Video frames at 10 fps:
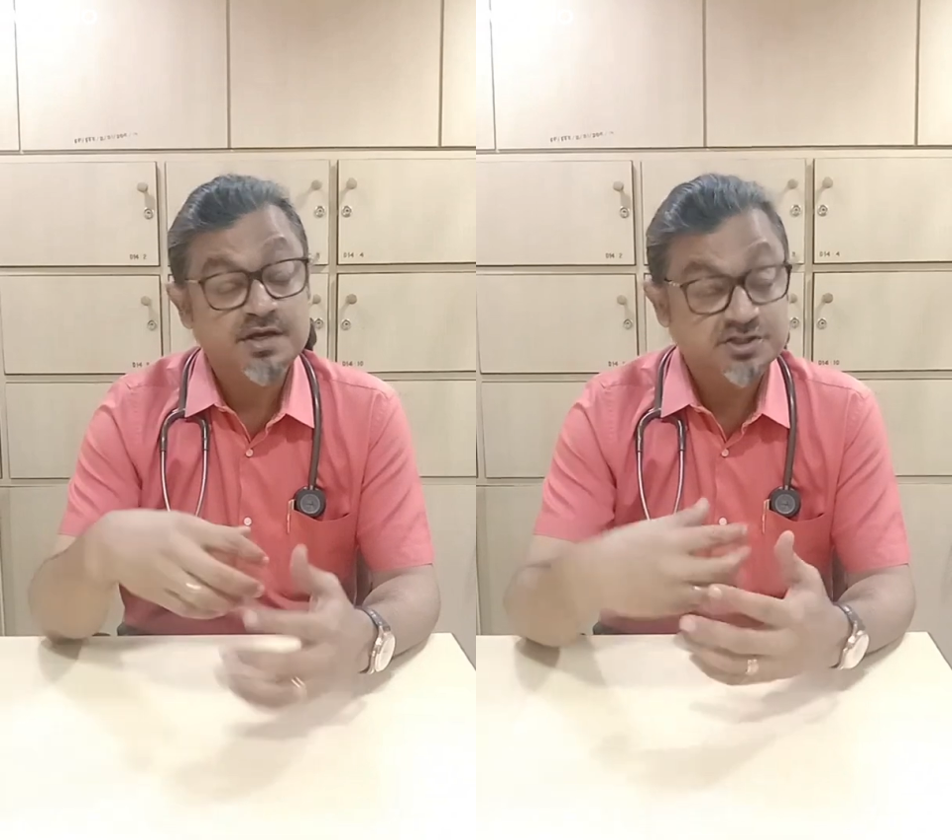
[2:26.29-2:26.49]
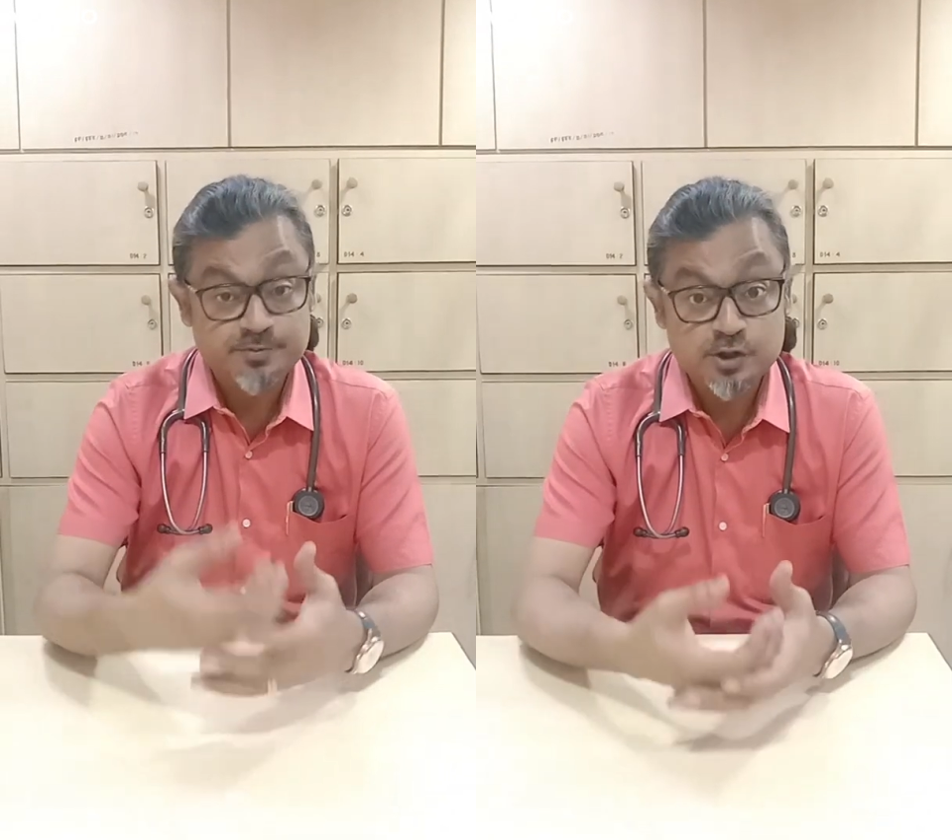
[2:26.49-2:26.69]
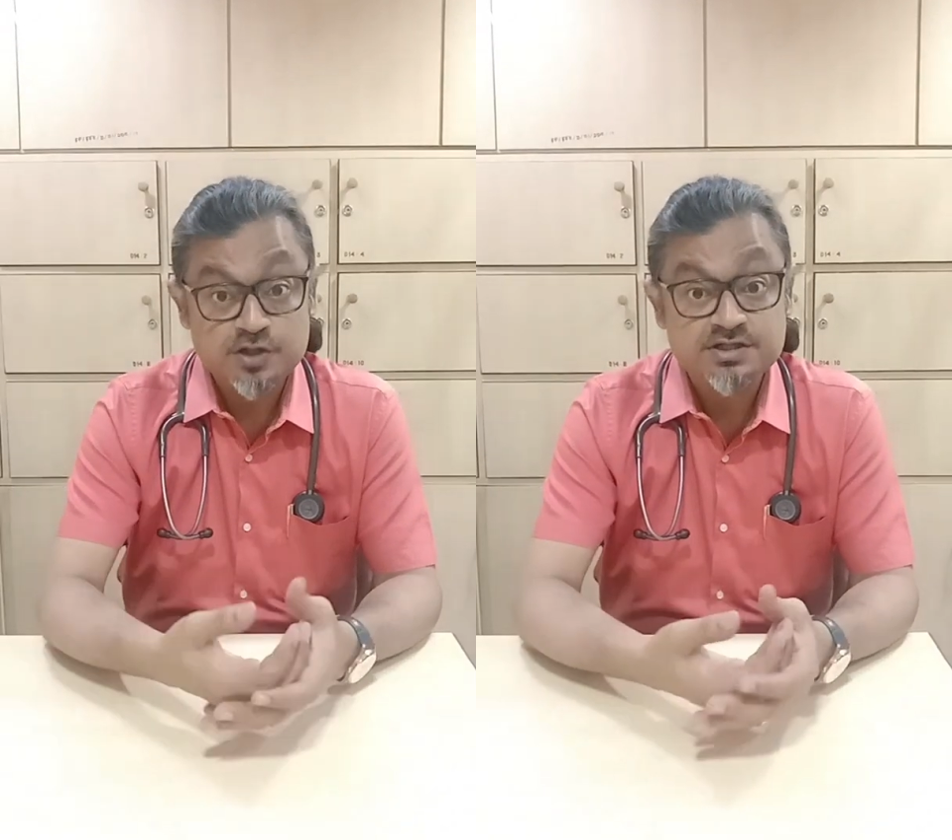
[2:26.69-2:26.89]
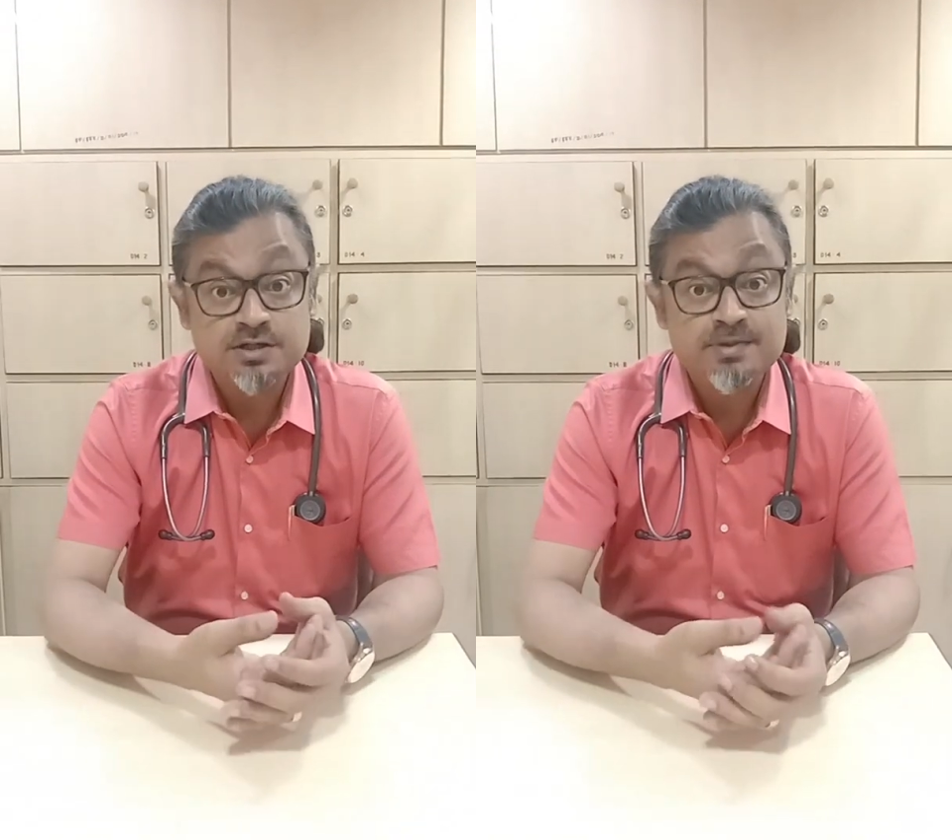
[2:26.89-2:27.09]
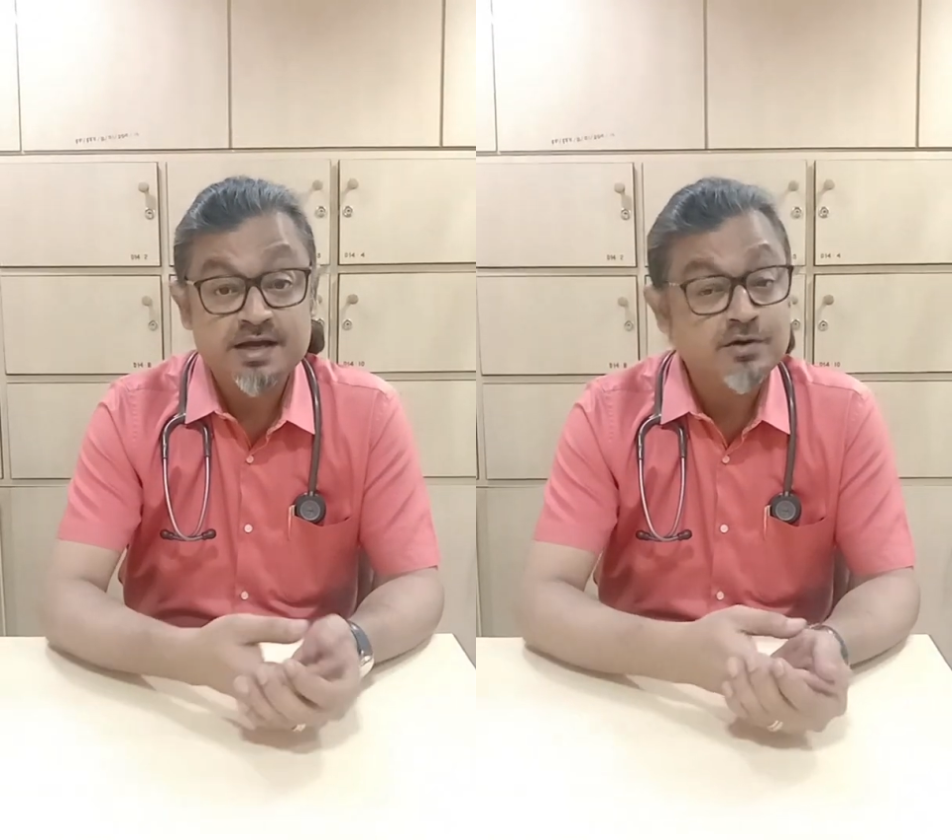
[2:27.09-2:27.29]

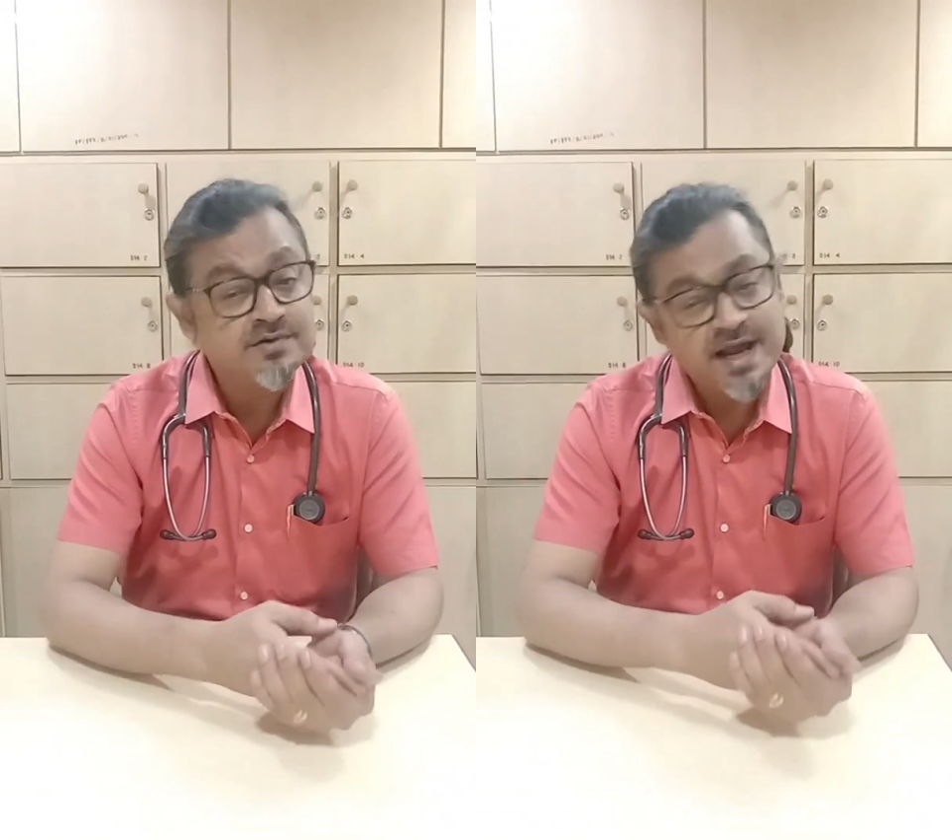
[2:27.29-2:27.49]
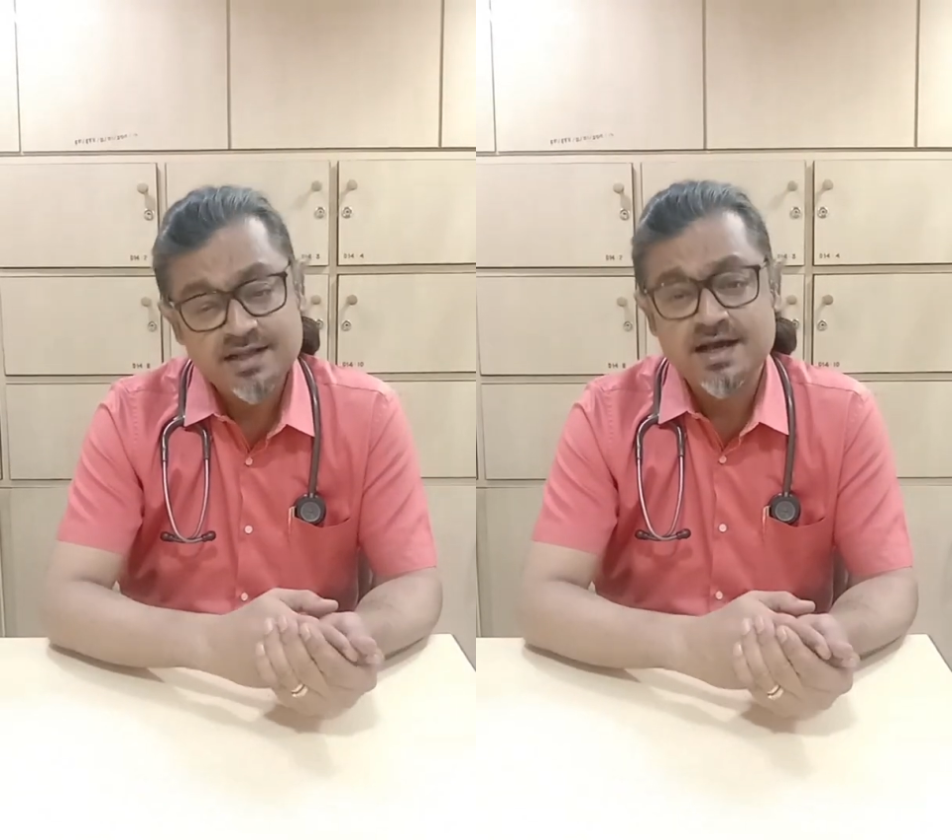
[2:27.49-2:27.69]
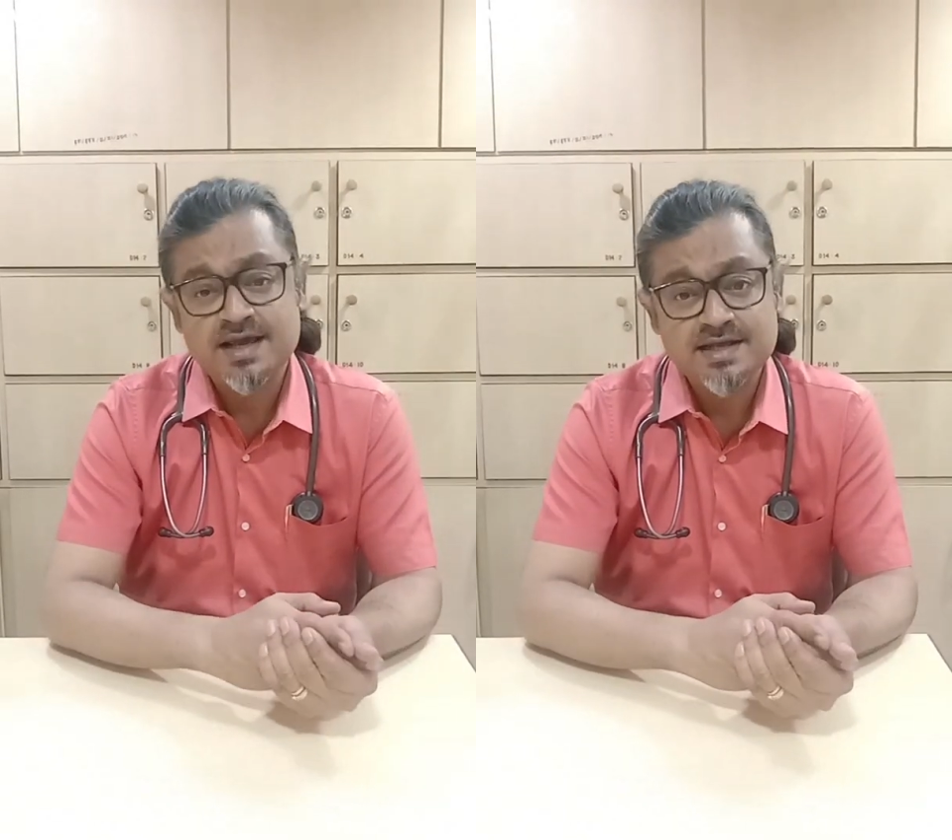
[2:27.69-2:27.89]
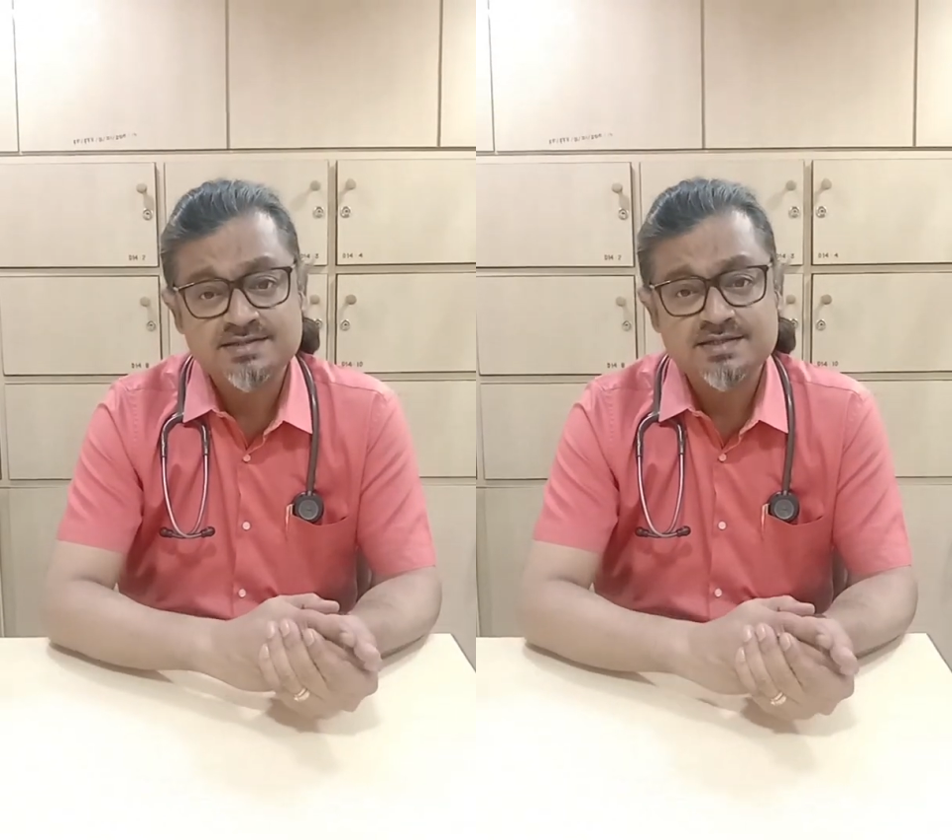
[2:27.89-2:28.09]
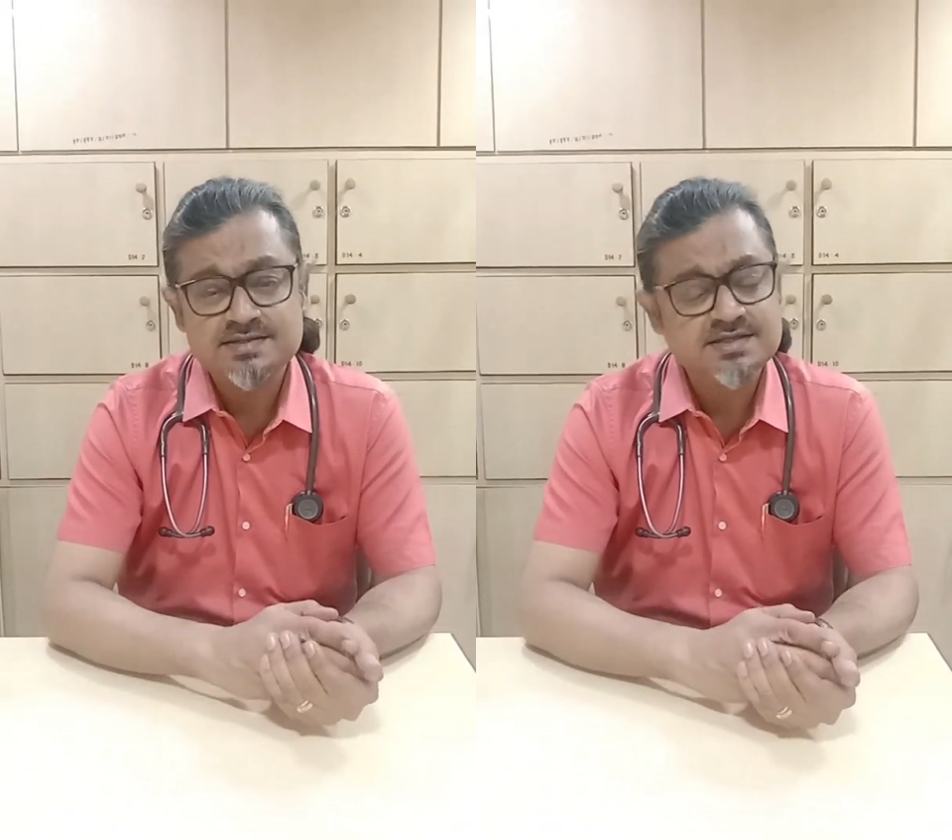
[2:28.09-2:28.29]
histopathological background, and the IHCs,